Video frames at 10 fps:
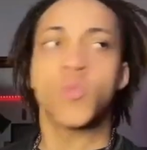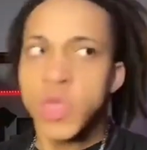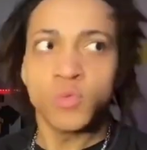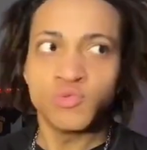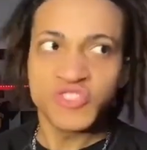
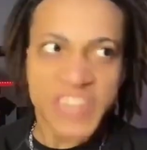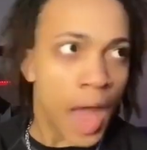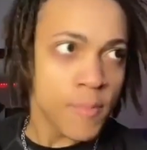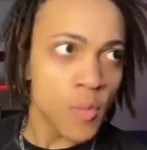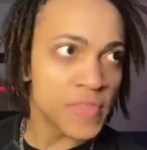Will you
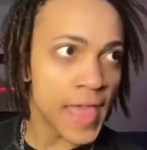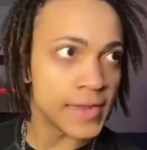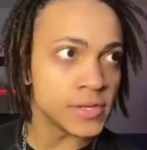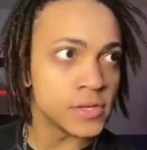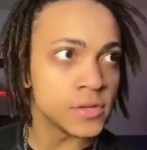stop it with
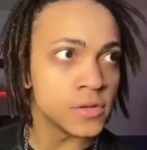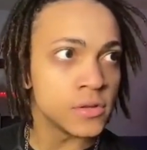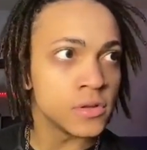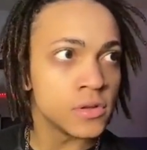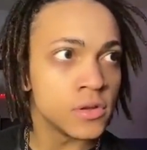that?
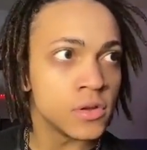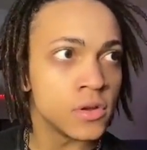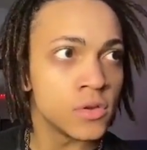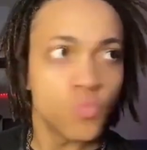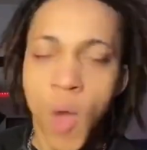
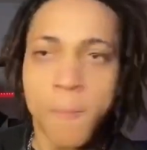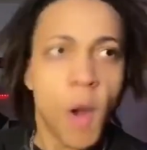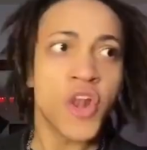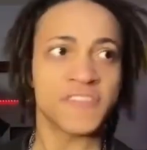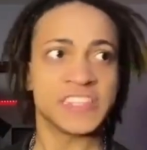What
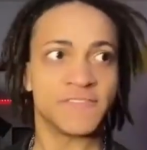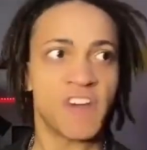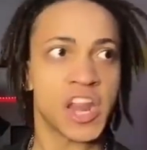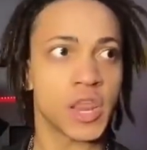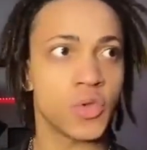part of this is
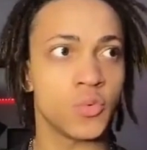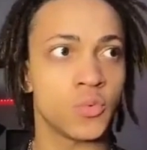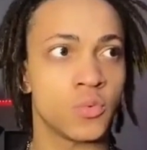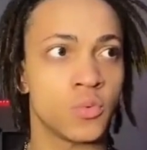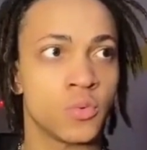funny to you?
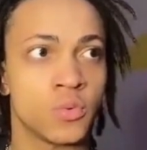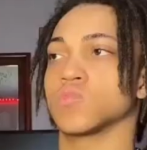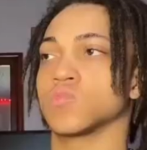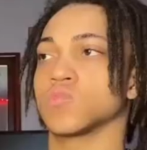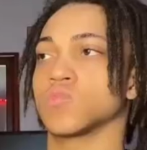
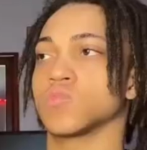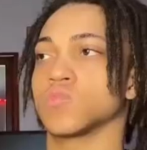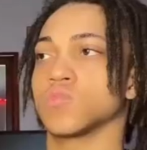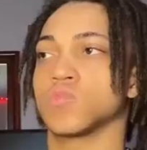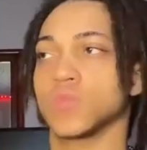
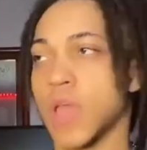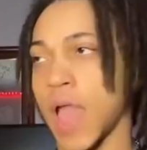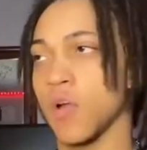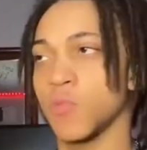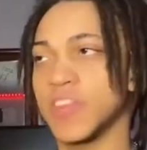
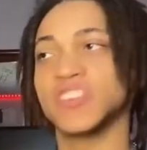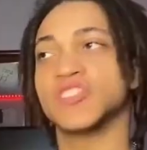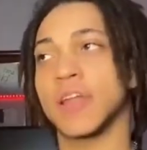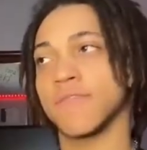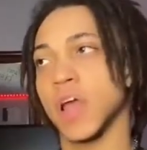Kyle, we need to
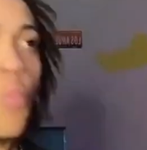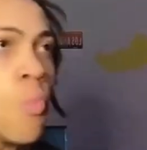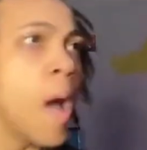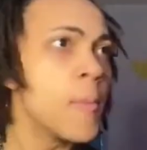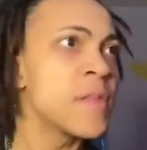try to find out...
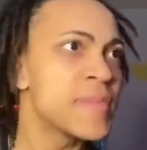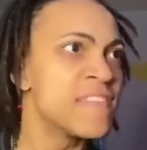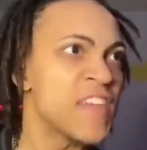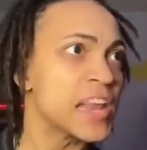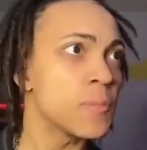What part of being
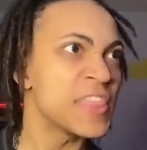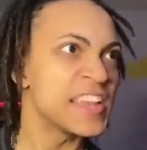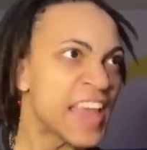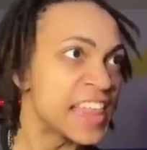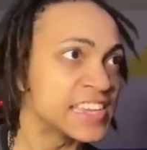infected with
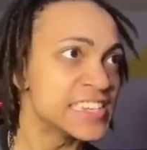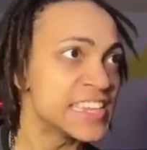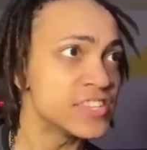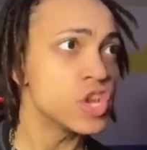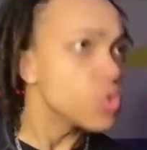a deadly
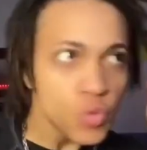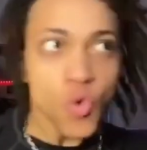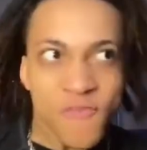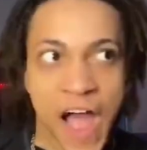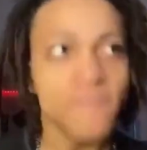disease do
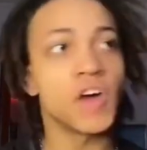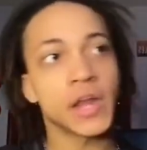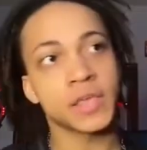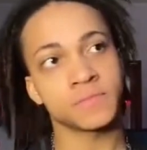you find funny?